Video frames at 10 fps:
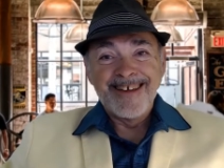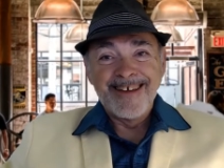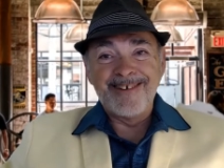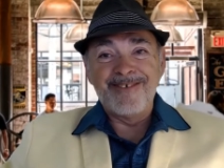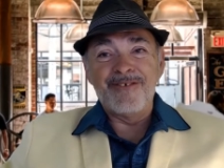
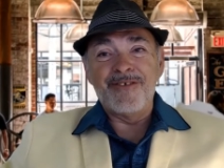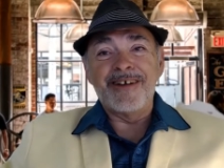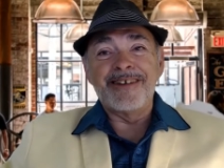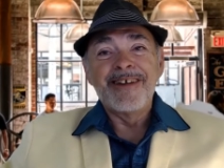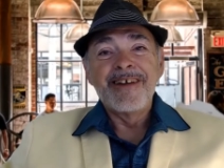Well,
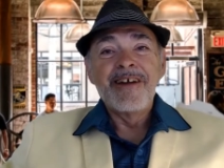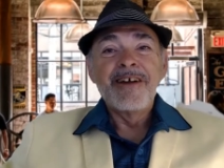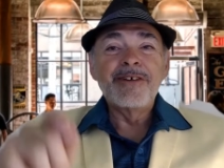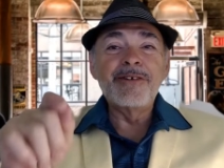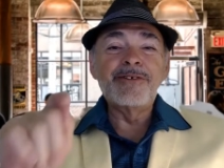you
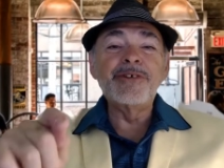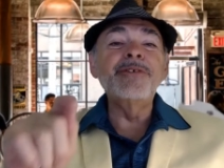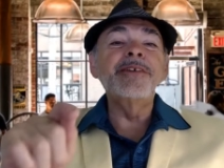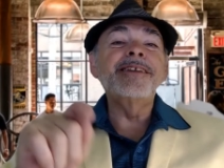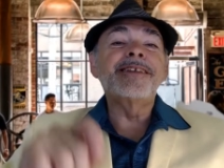do need
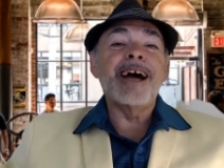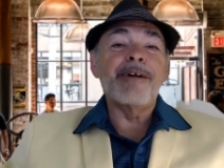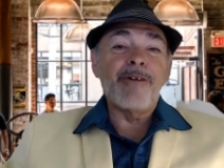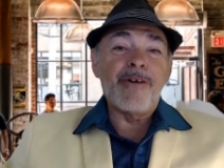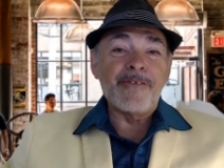time off
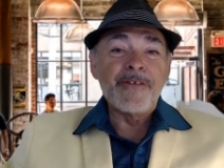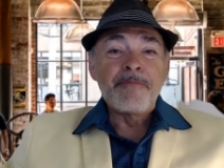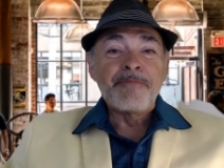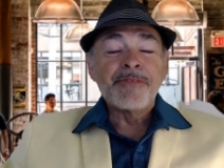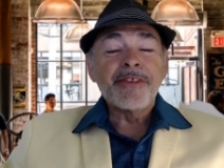
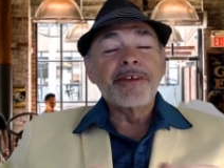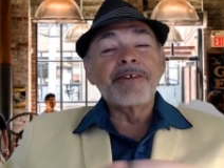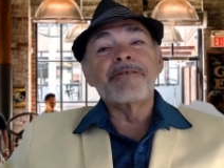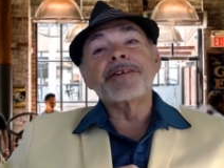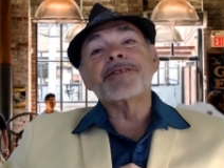to
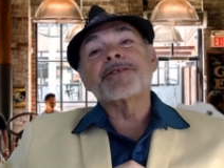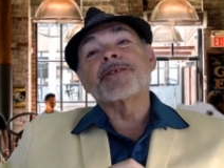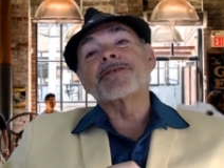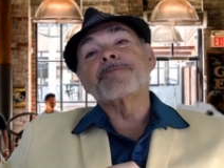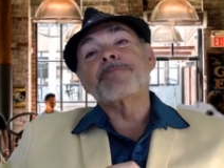recharge your
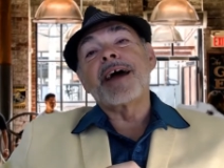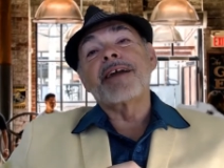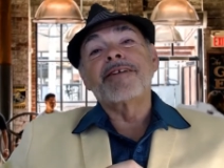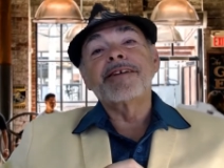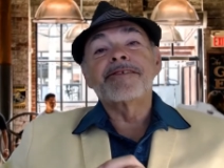
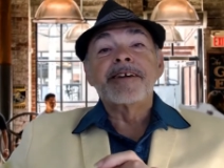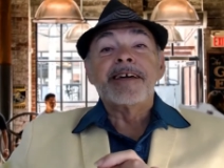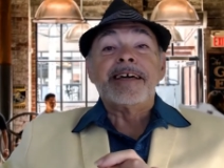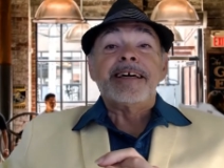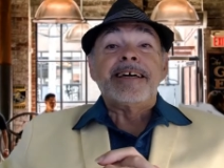batteries,
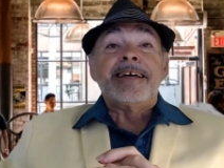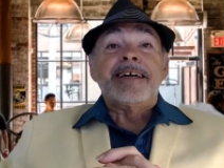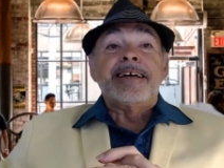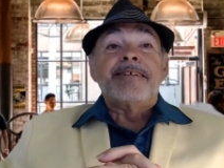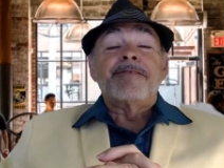
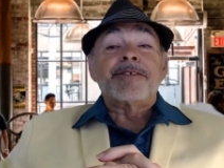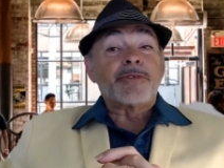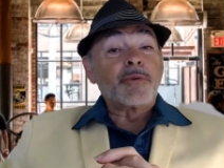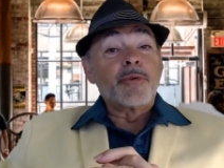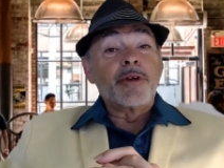restore
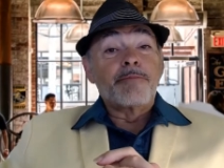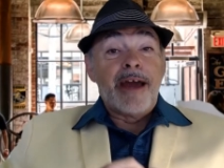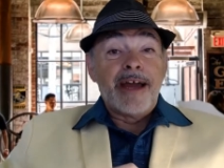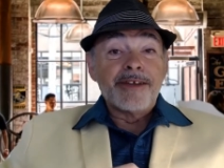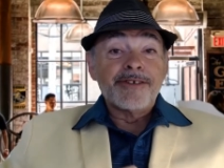your
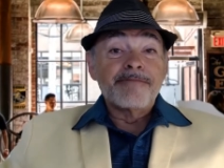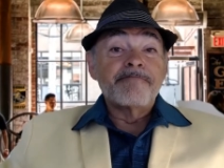passion,